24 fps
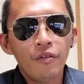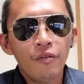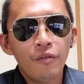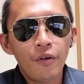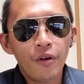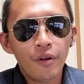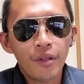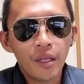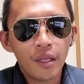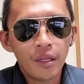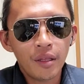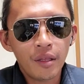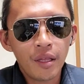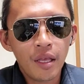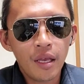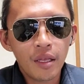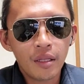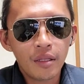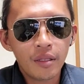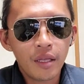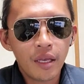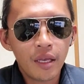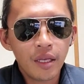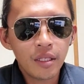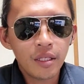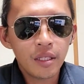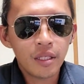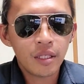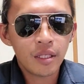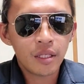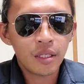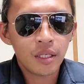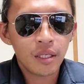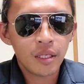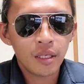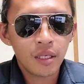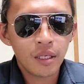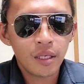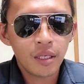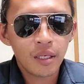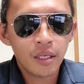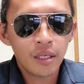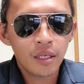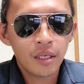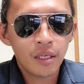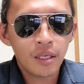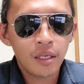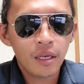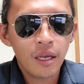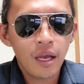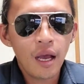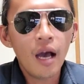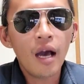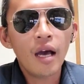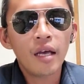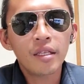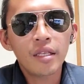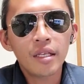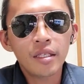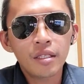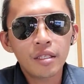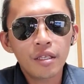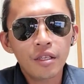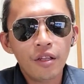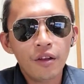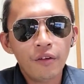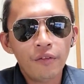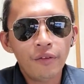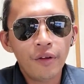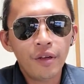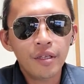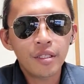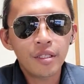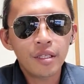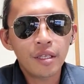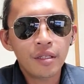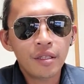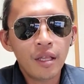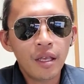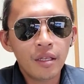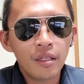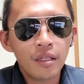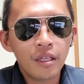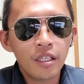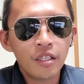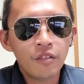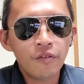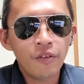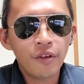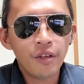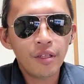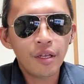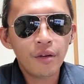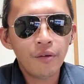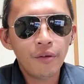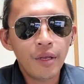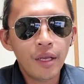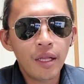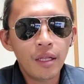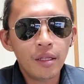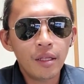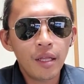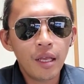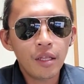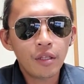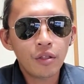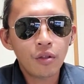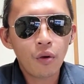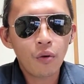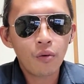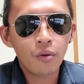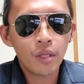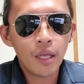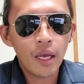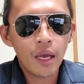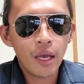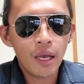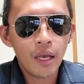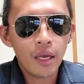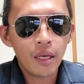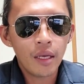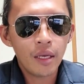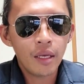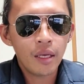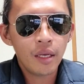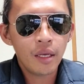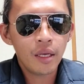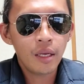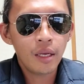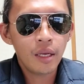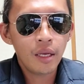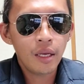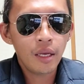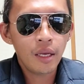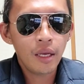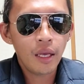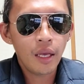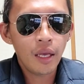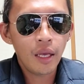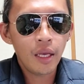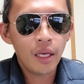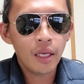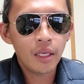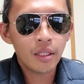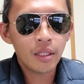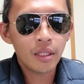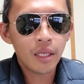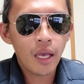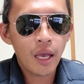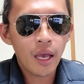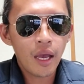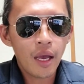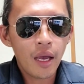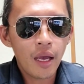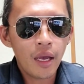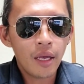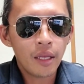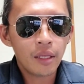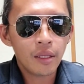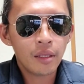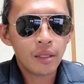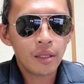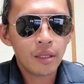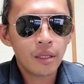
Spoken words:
for the thickness, that's the difference. The thickness for the real Daytona is at